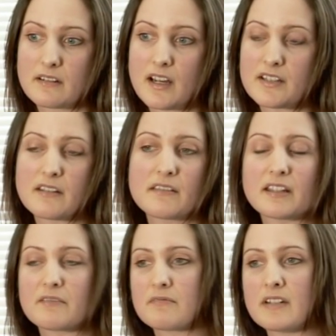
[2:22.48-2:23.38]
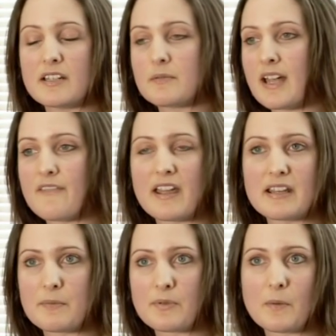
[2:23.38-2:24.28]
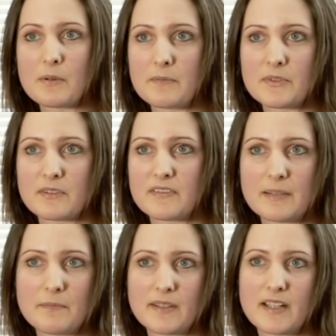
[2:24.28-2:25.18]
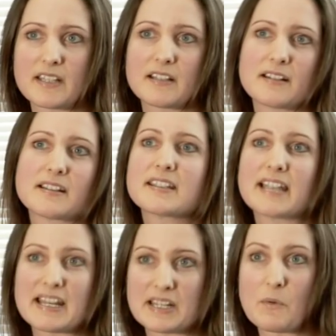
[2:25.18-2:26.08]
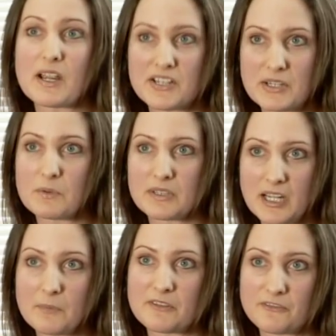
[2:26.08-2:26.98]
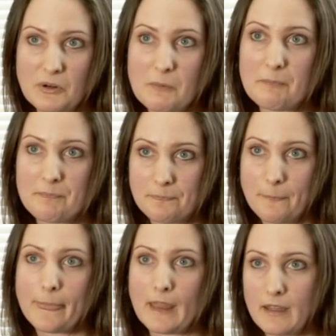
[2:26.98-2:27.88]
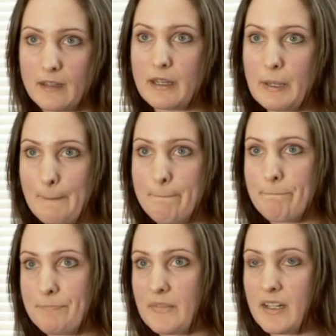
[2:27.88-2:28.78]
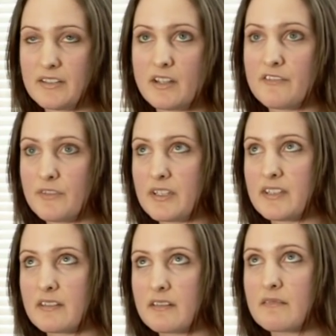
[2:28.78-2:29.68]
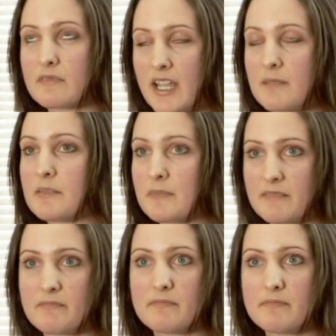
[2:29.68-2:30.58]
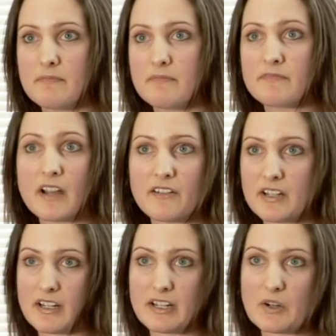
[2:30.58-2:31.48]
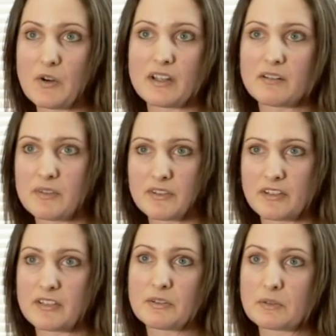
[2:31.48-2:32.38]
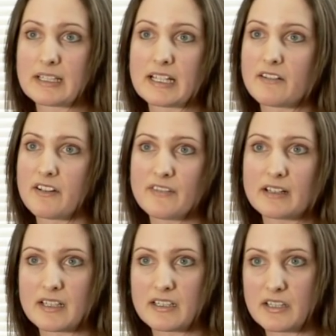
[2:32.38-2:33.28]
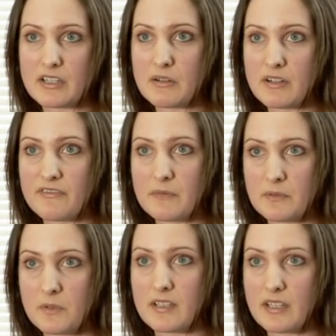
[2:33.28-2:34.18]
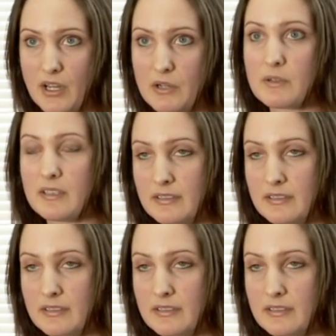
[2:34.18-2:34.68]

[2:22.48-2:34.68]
I didn't think readers would have any problem sort of sympathising and understanding where she was coming from. And her voice came to me very early on and was crystal clear. I felt like I knew her from the word go.